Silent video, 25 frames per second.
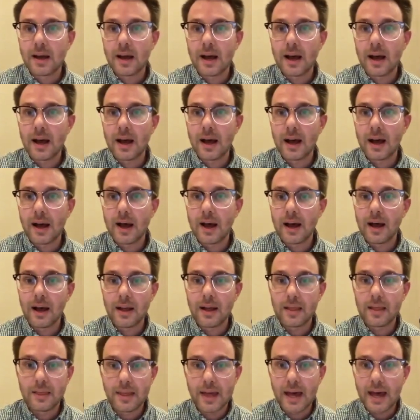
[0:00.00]

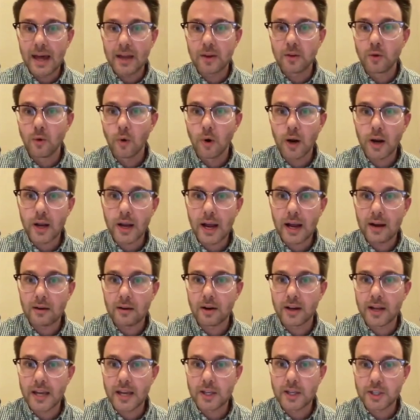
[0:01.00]
that your
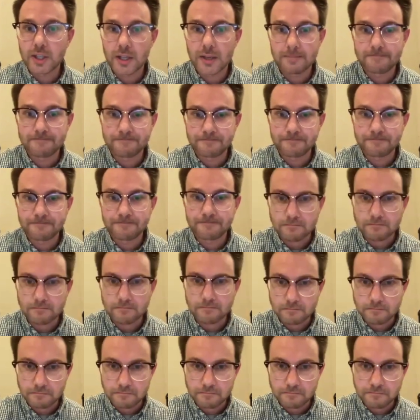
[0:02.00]
congregation
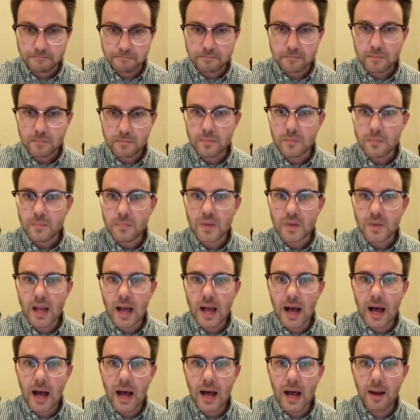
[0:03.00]

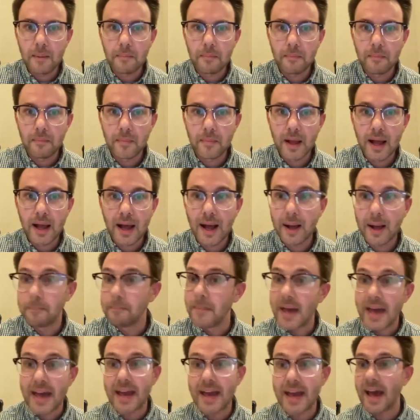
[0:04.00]

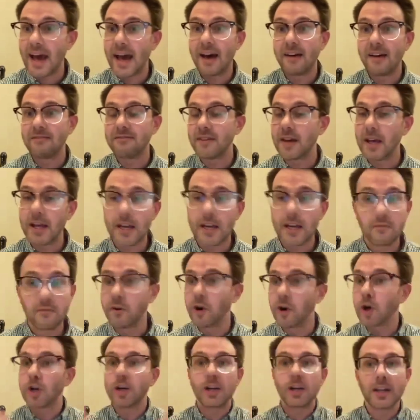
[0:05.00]
may have
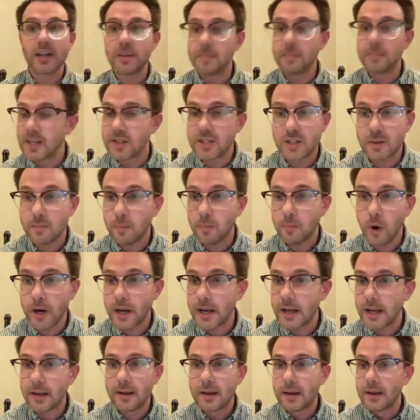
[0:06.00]
inadvertently been
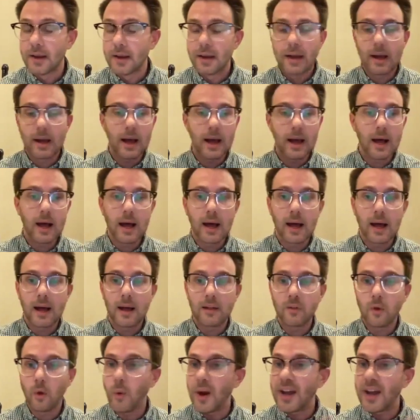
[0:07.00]
supporting,
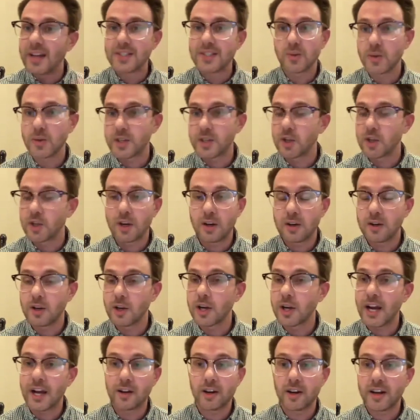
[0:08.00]
the ways in which your
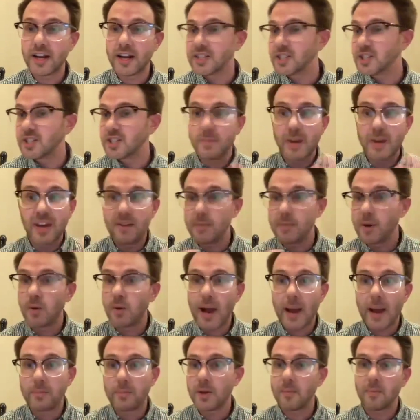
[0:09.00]
congregations may have been
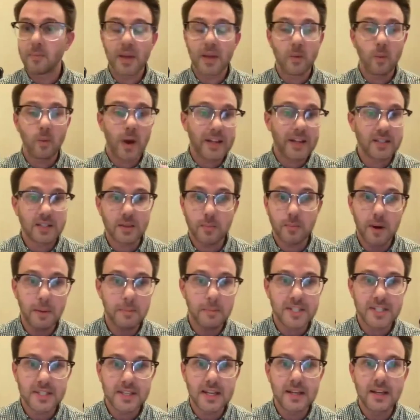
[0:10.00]
wrapped up in white
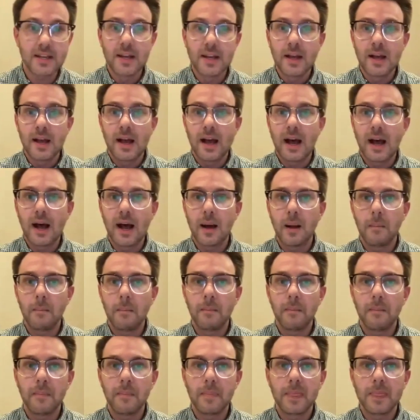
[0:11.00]
supremacy,
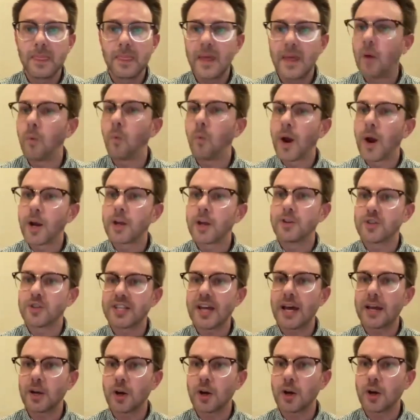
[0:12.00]
that where you
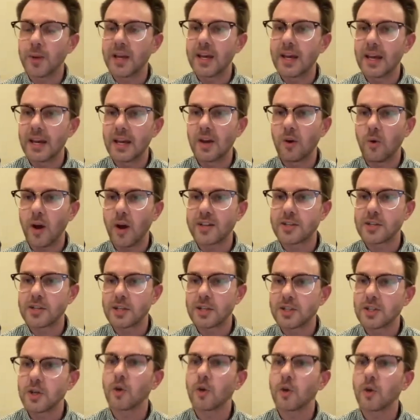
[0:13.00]
set your beginning
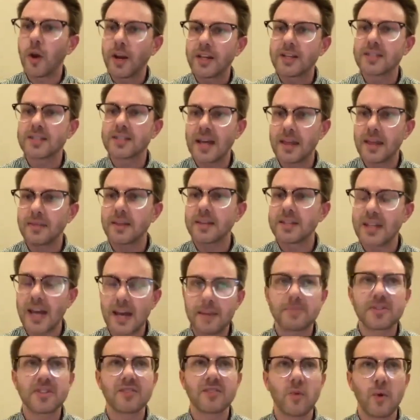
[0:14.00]
questions are going to set the
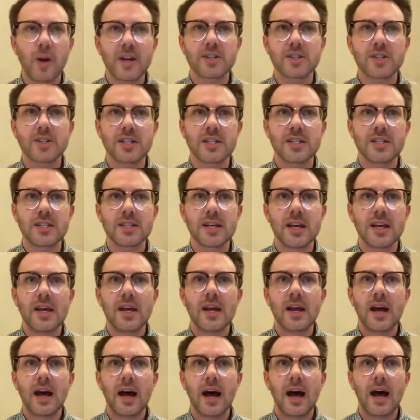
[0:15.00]
types of questions
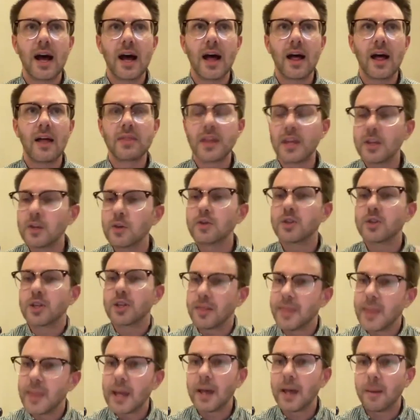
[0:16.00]
that you
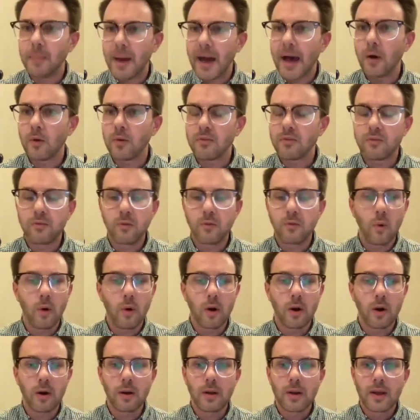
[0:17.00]
should think about
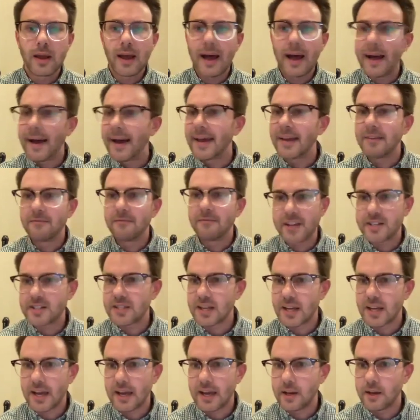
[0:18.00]
for
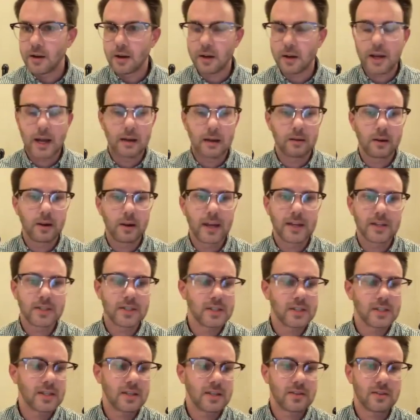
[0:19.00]
investigating your
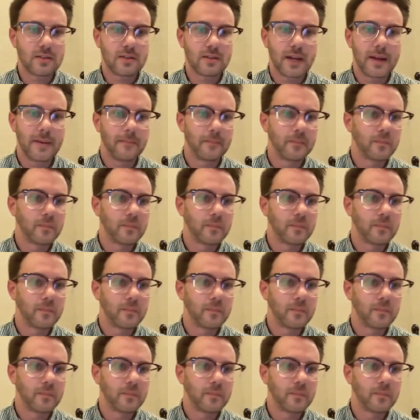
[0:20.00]
congregation's history.